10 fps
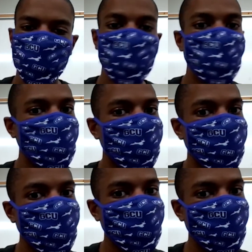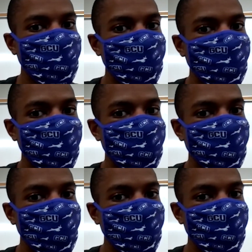He was cheating on
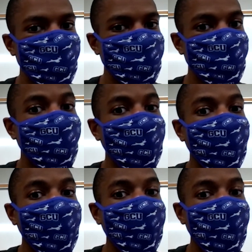the test. Yes,